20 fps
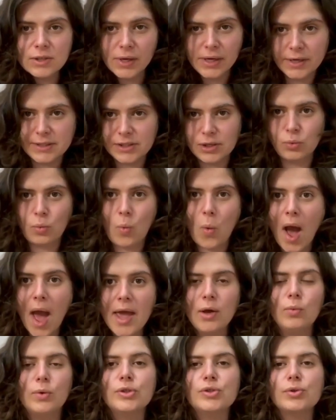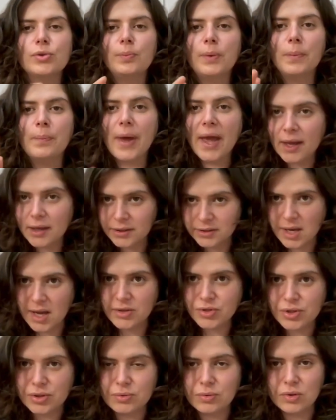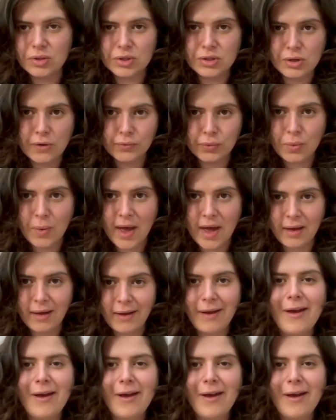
reason why we should be paying attention to this software.